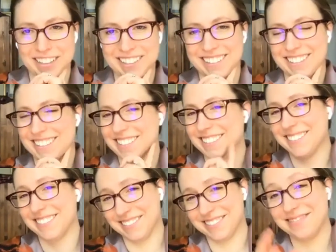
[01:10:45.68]
to
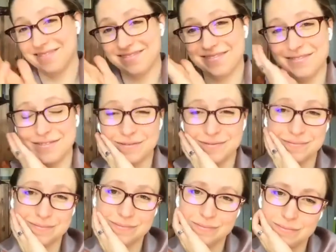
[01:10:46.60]
begin with
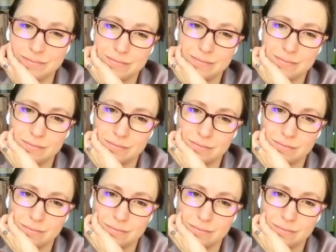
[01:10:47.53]
trust and